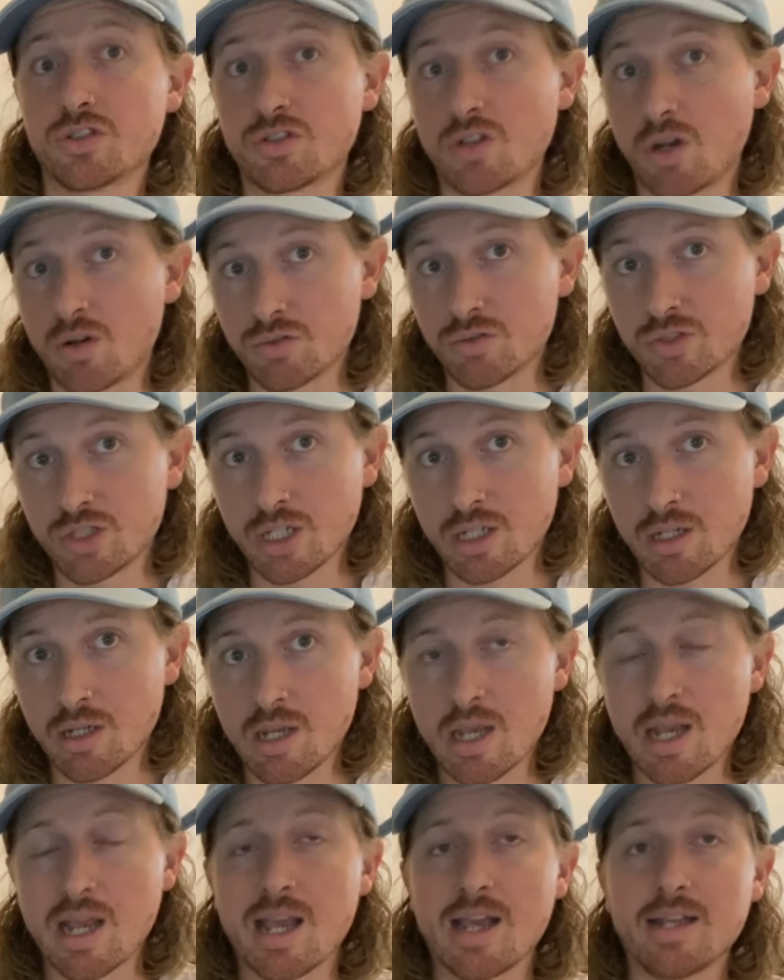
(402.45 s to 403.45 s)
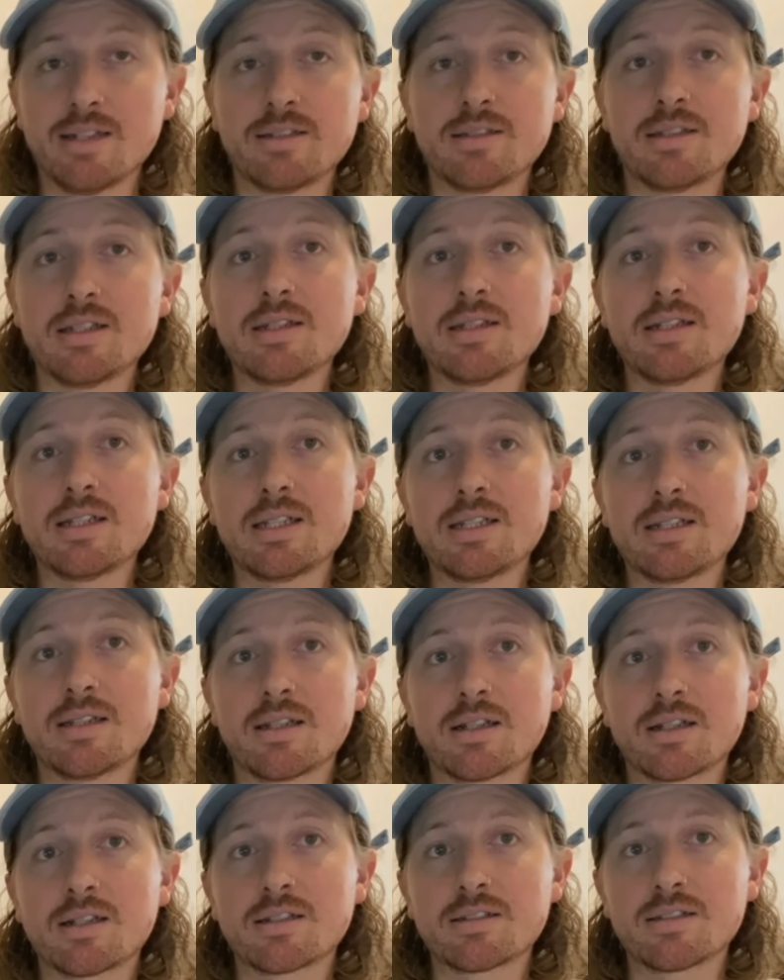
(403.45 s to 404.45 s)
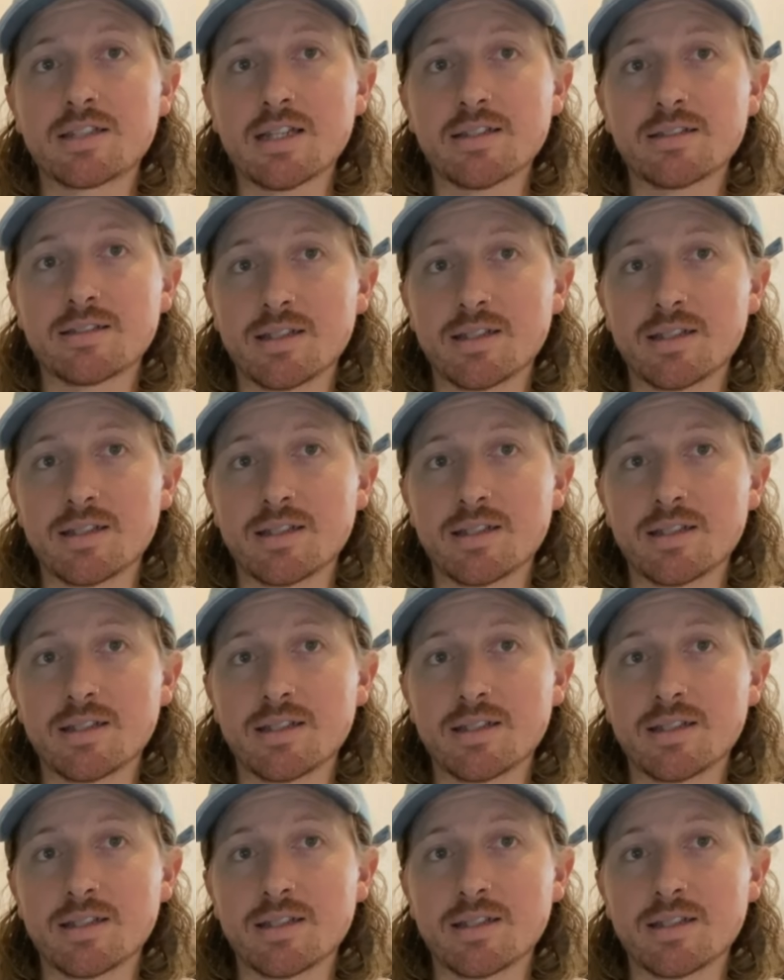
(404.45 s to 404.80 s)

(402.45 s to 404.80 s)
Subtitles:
soldier, and Sydney says